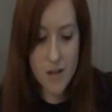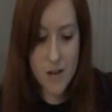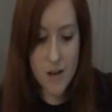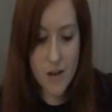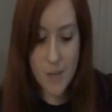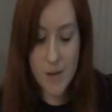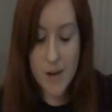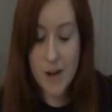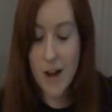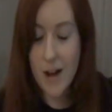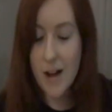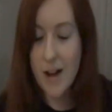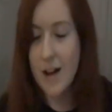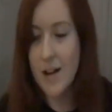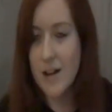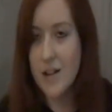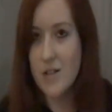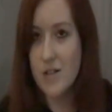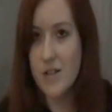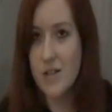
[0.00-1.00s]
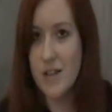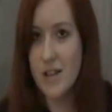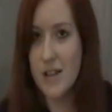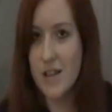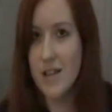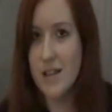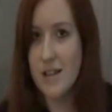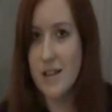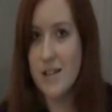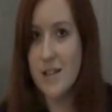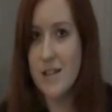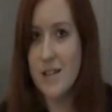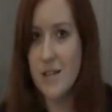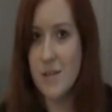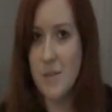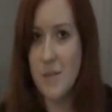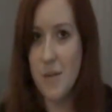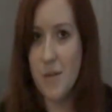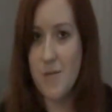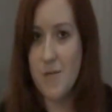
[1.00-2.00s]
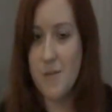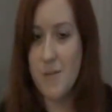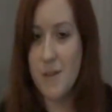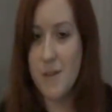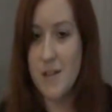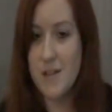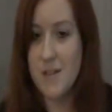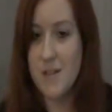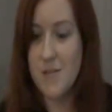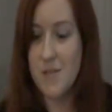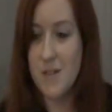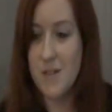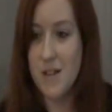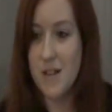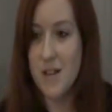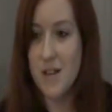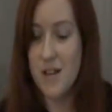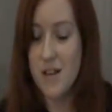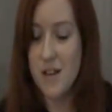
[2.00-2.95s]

I understand that probably makes him look,